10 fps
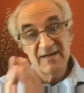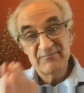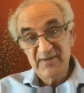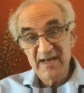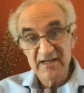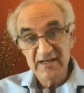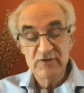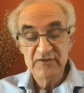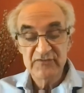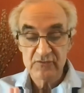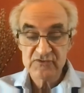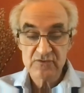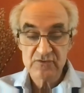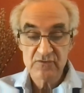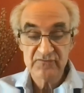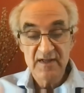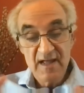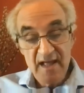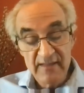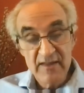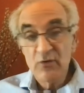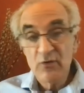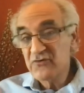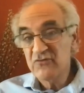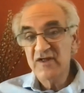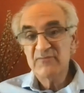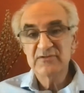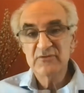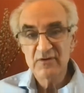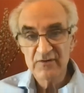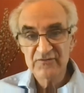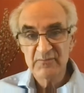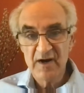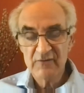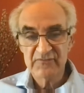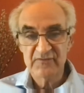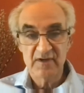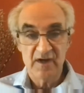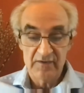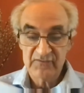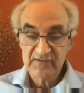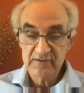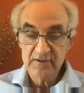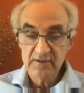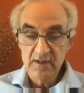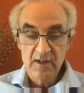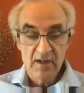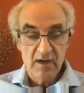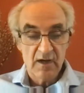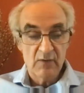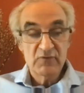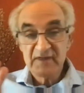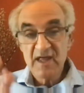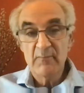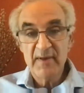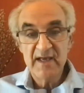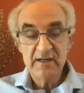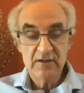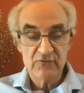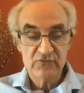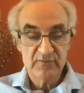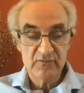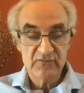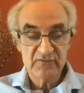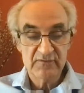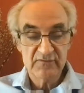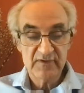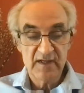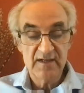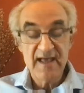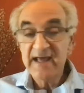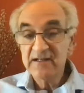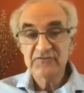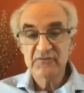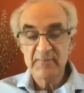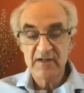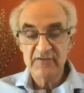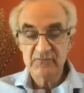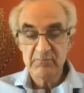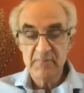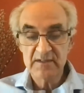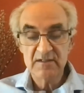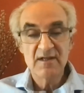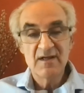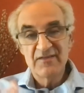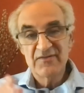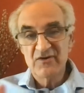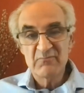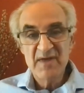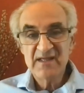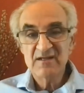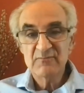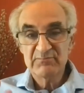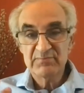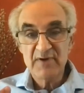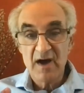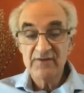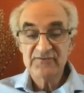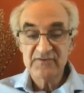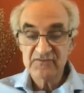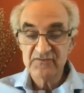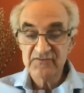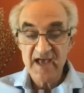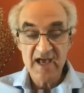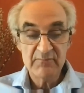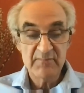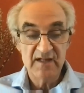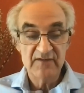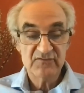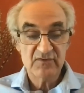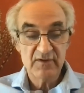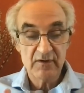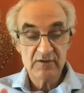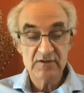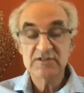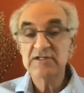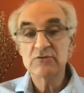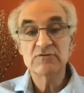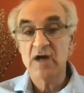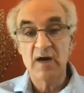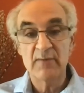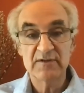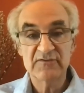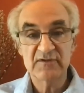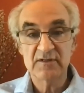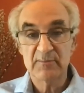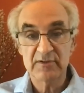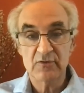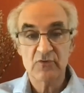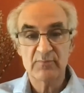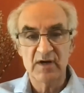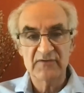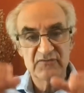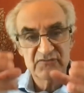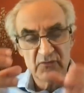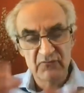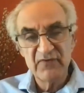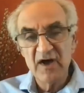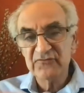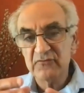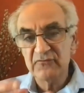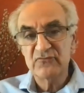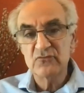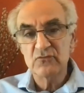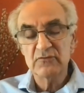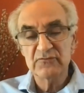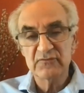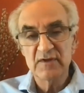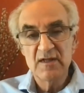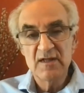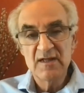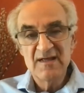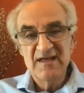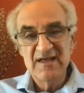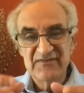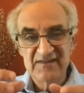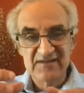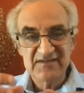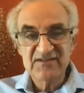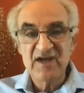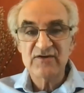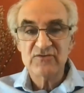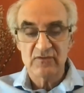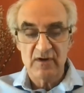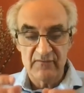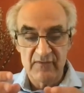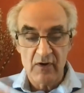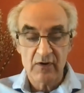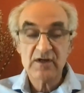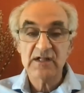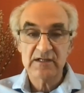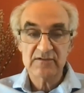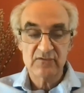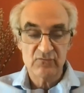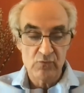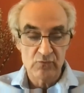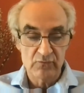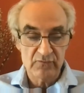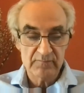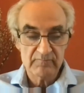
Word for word: Paid researchers, and then also they polluted our democracy, honestly, uh, with campaign contributions and endless amounts of money that are making politicians handmaids to their continued dominance in the political process. So fossil fuels is at the center of our collective wound.